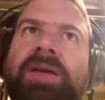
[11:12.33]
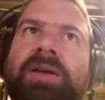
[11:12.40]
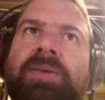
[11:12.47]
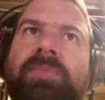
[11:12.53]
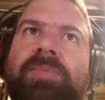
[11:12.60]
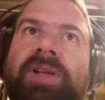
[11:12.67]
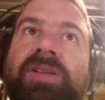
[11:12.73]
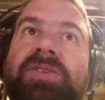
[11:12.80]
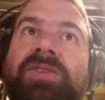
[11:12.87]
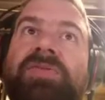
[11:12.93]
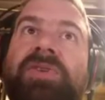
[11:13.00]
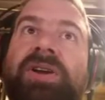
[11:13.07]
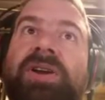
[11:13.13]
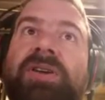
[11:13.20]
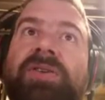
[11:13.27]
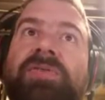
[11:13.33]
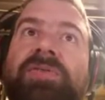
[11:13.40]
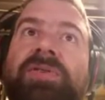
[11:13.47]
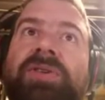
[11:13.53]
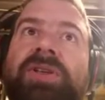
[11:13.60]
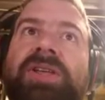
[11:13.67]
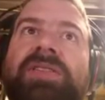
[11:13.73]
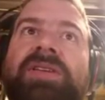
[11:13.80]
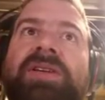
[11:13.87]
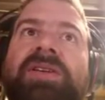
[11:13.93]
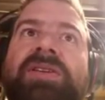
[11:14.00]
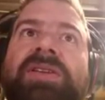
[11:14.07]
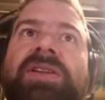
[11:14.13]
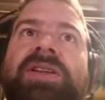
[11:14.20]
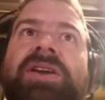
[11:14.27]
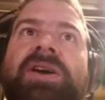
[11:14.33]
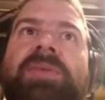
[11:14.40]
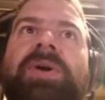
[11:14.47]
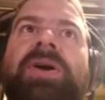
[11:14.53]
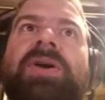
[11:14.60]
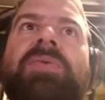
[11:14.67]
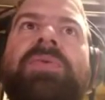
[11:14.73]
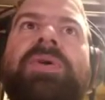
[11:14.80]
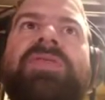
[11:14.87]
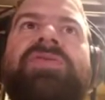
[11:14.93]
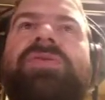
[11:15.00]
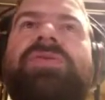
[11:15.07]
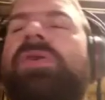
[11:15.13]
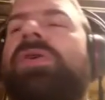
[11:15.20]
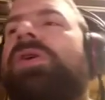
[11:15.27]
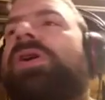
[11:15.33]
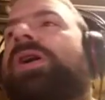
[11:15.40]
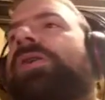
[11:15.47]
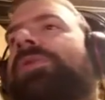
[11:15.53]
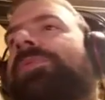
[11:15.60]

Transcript: Blender is very good for cleaning up. Let's draw. Oh, I'm